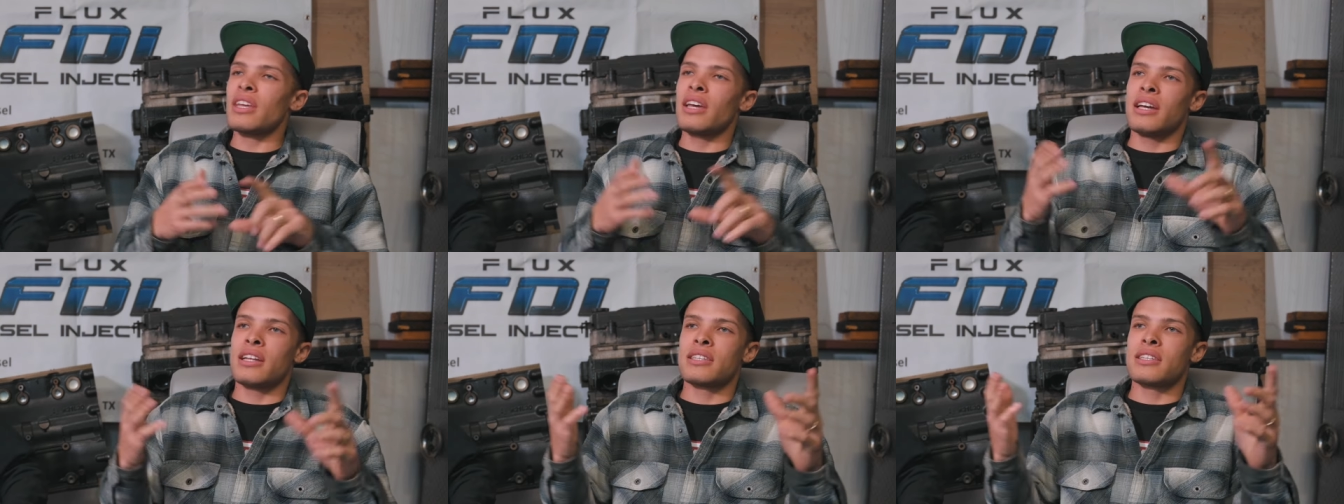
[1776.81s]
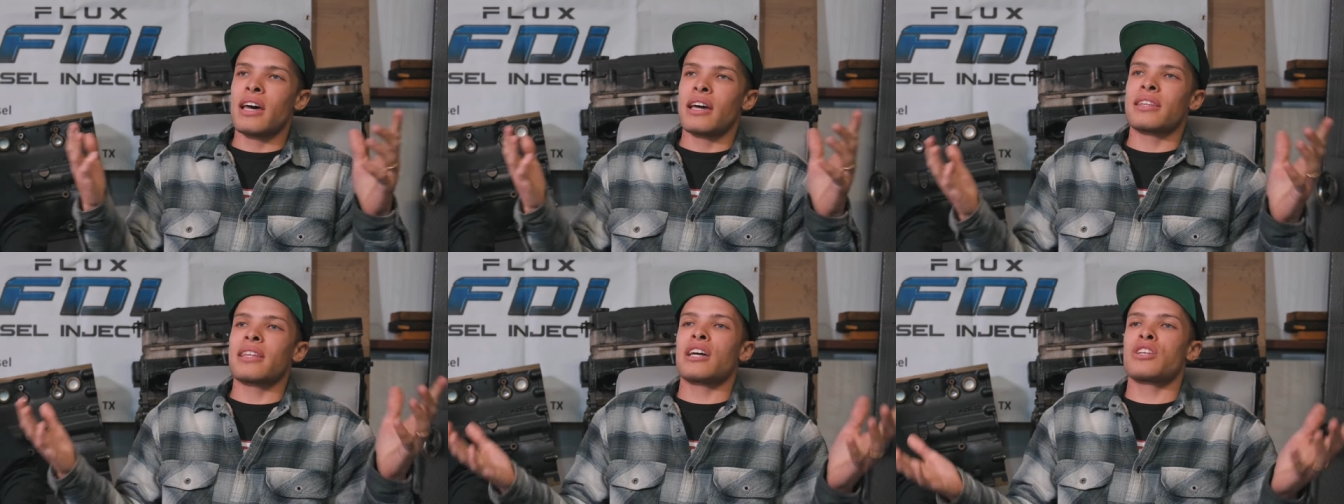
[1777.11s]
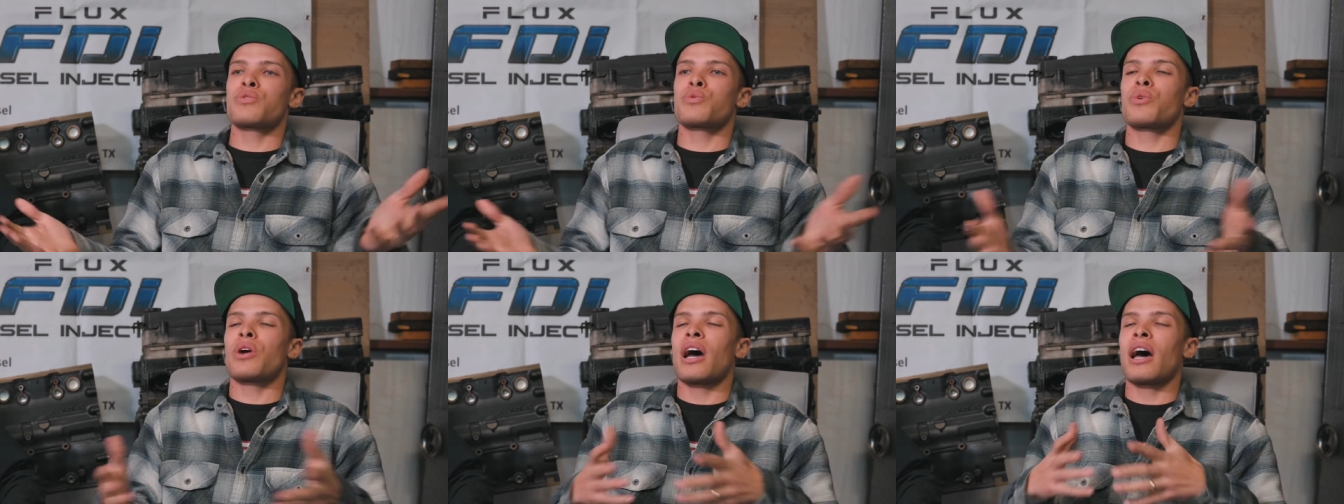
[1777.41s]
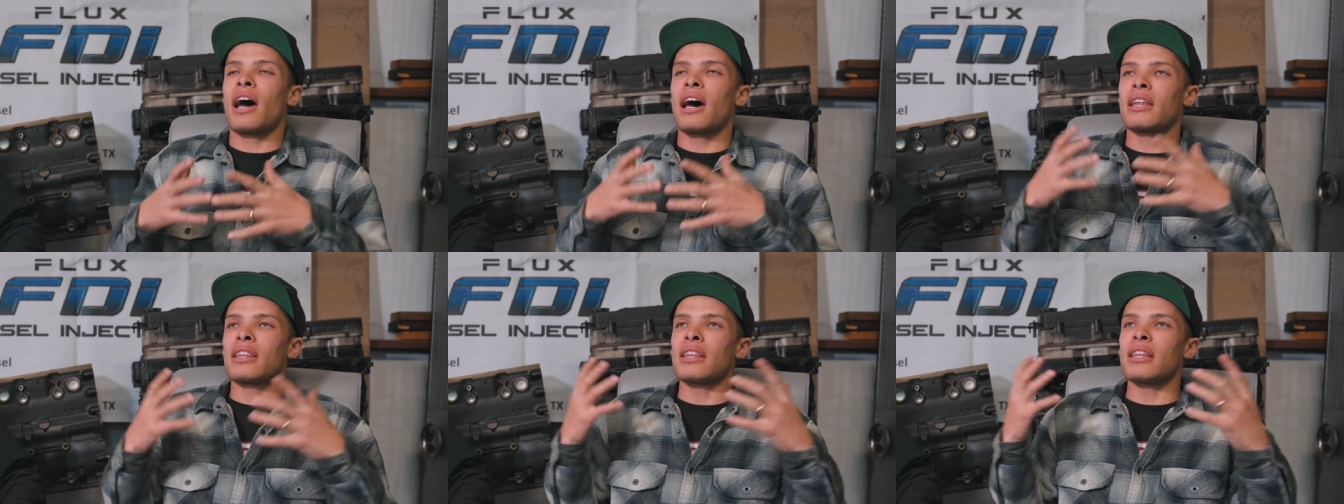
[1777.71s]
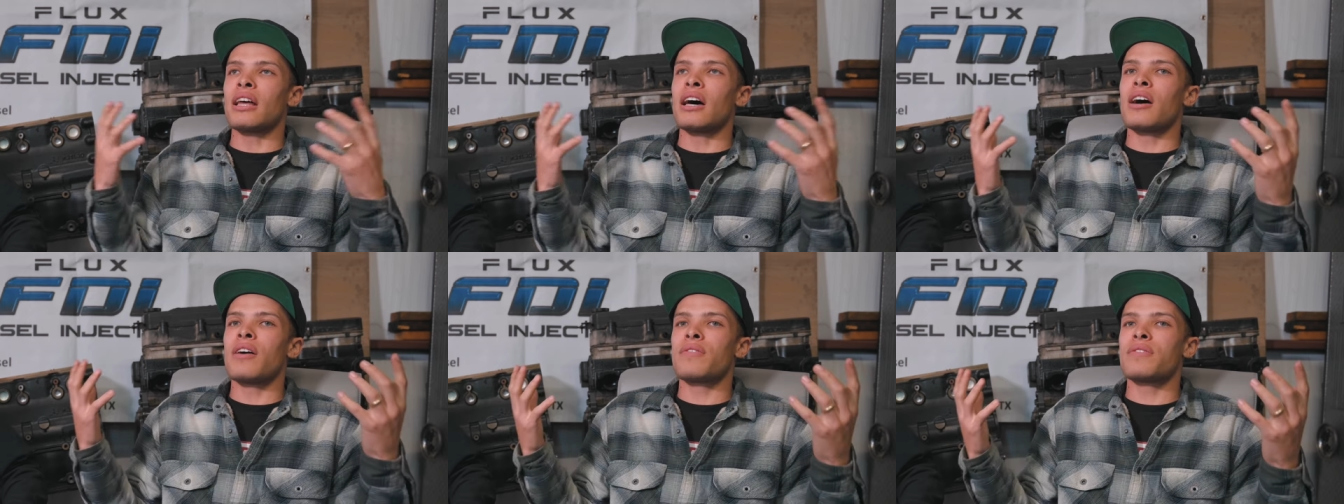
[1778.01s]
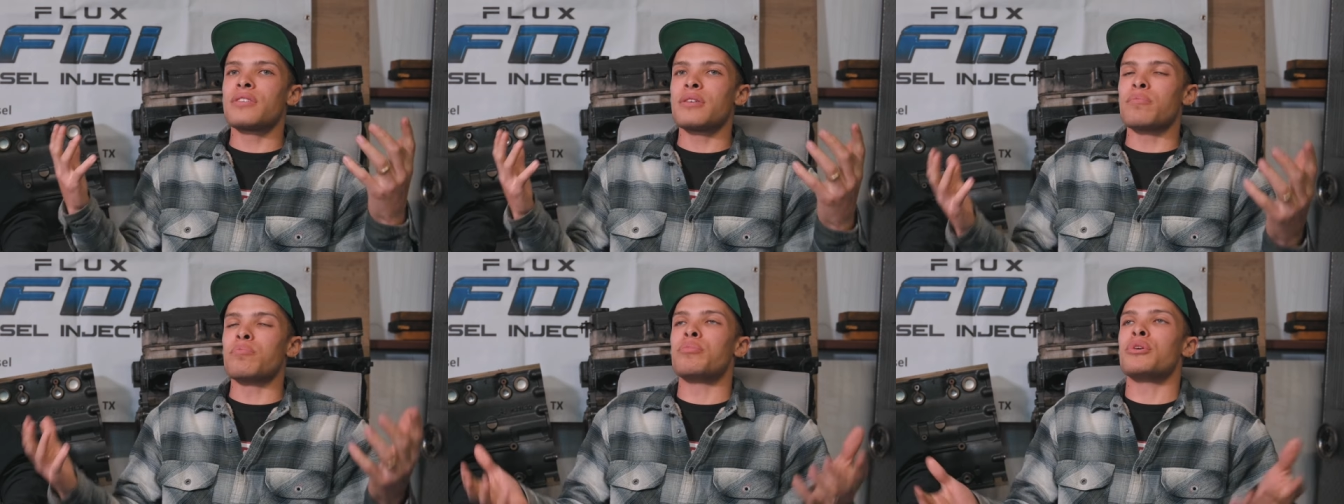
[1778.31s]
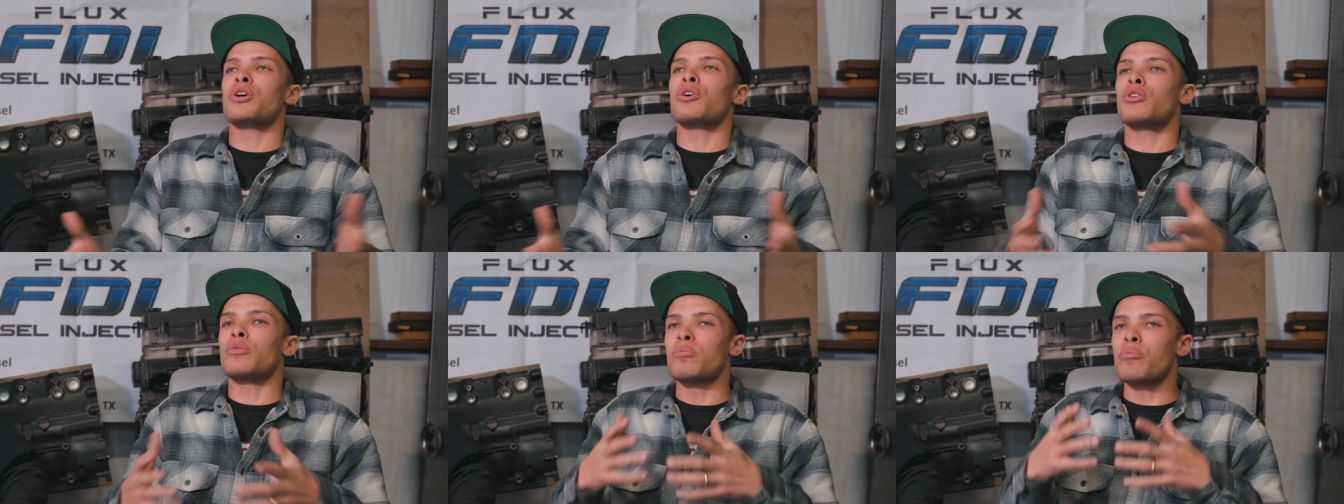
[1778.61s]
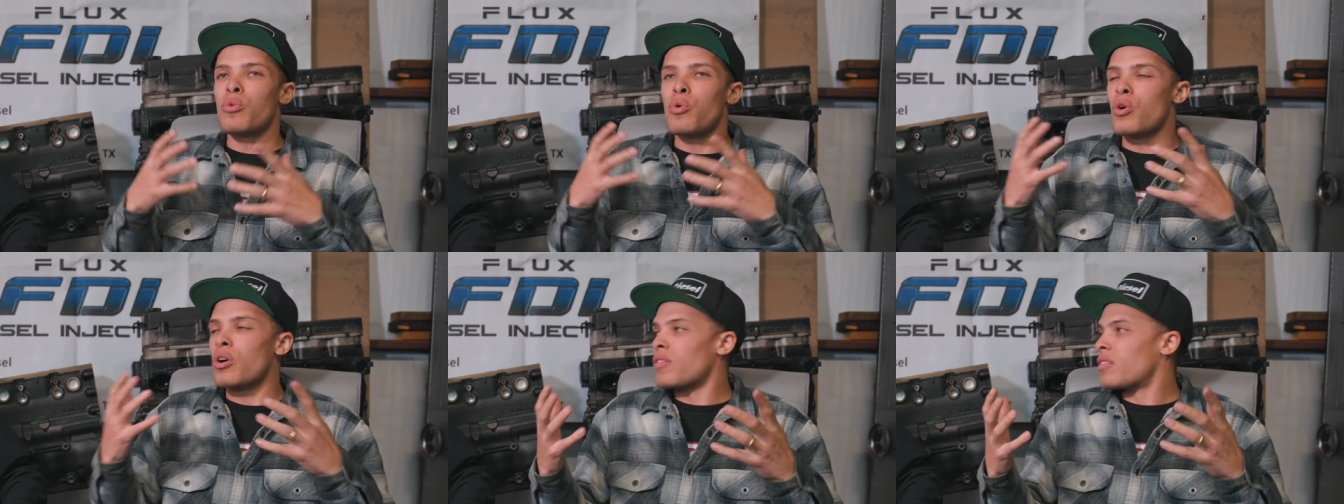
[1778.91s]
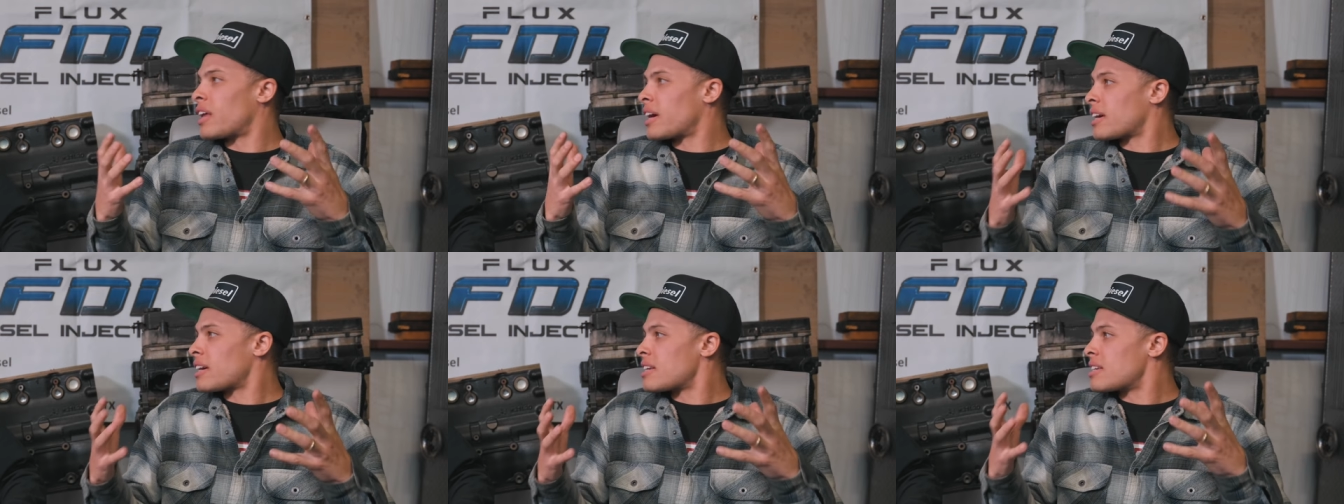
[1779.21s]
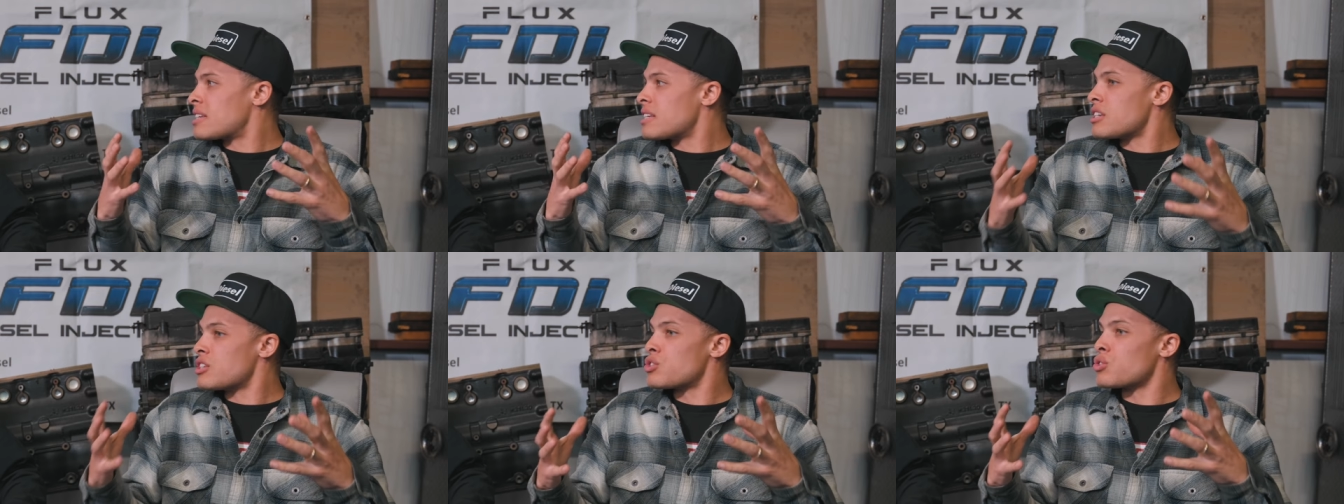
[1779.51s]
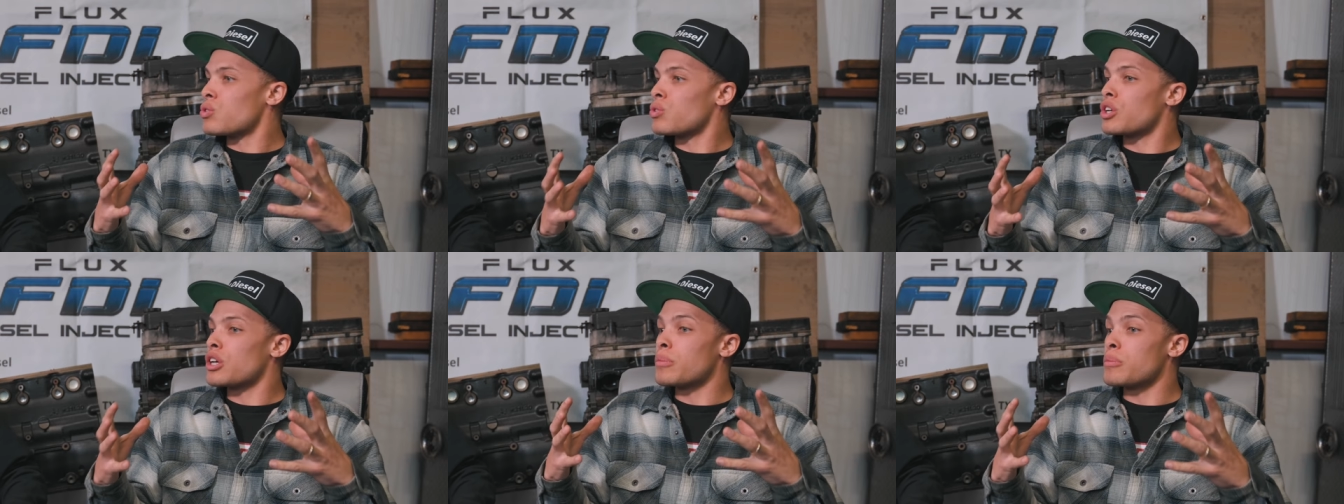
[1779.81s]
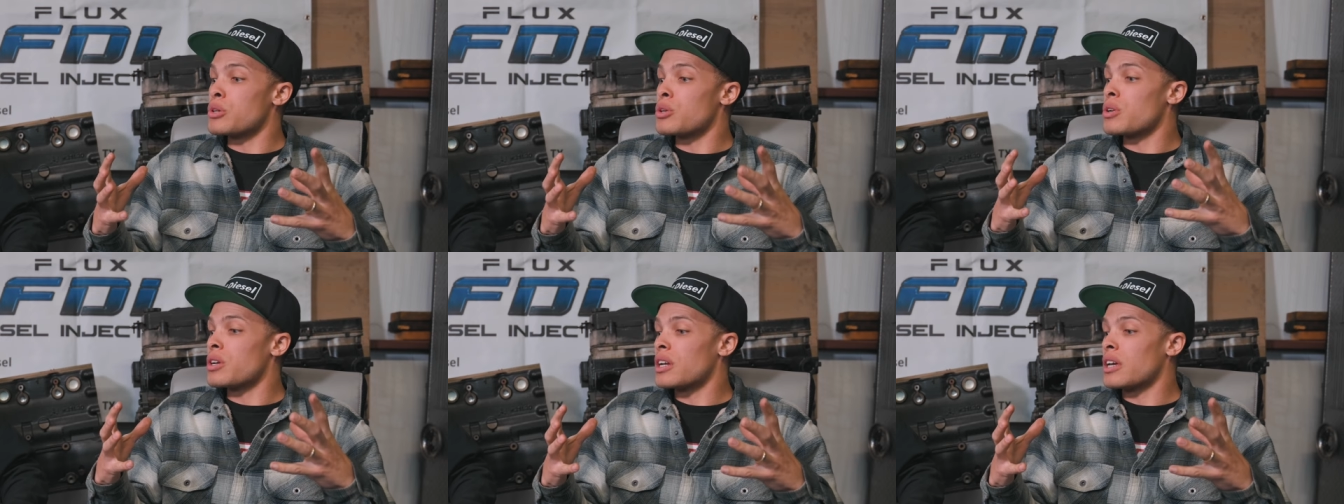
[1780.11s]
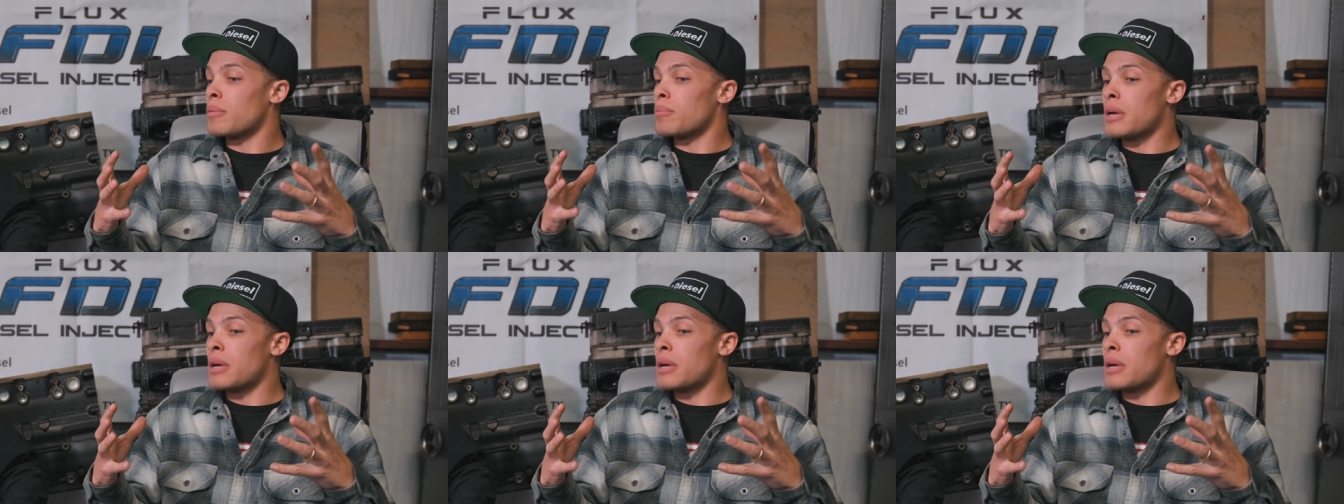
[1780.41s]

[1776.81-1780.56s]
it's like that's where I, would love to build more of like a diesel community.